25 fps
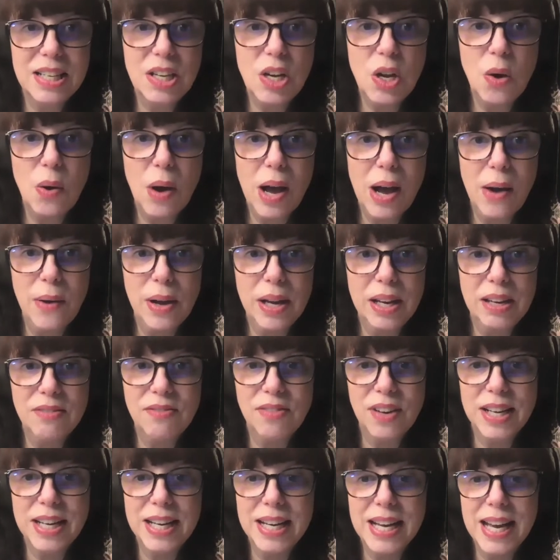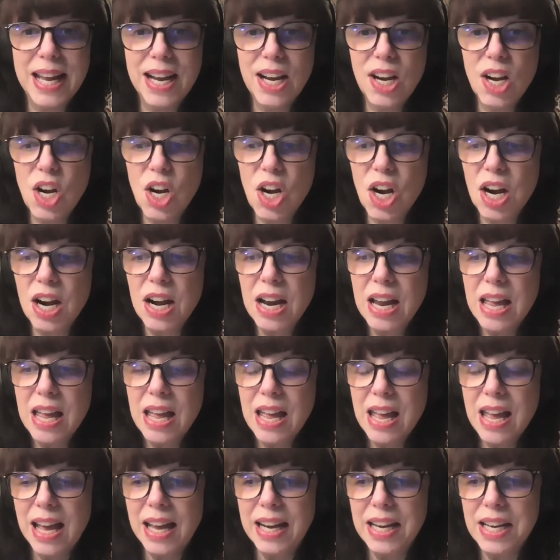know how I can find an editor?
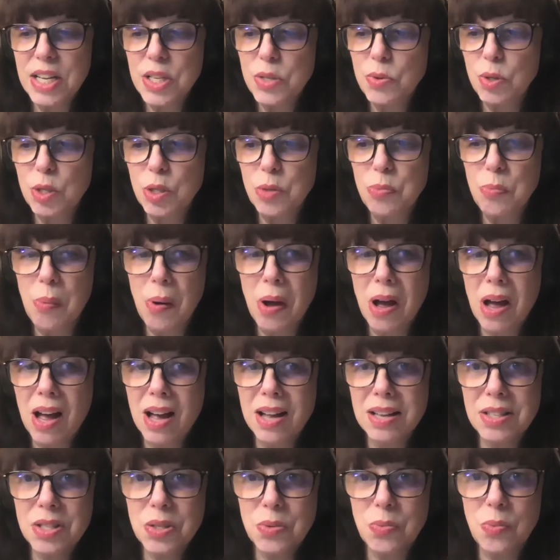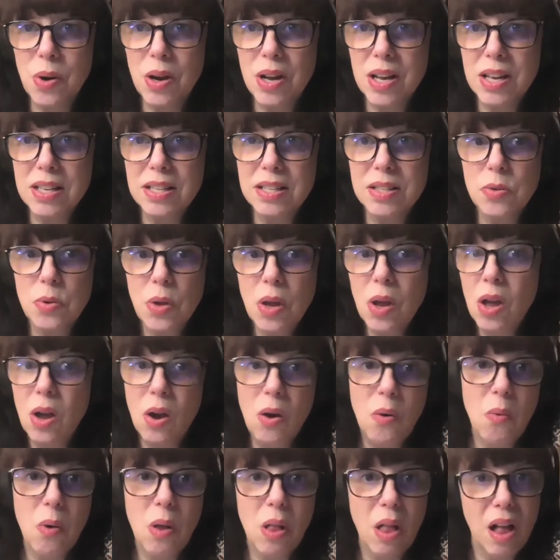And his response was,
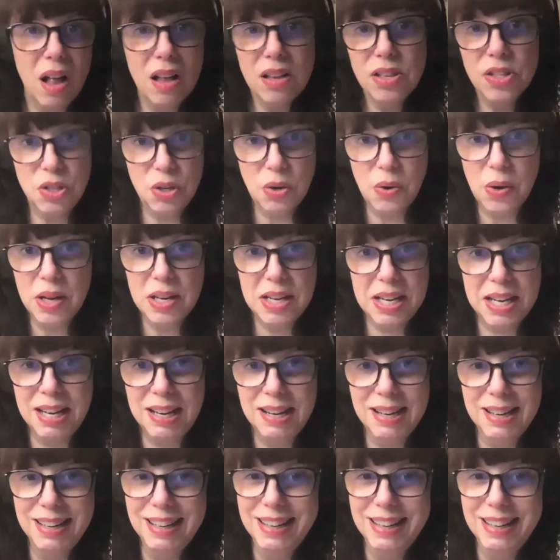well, I'll do it.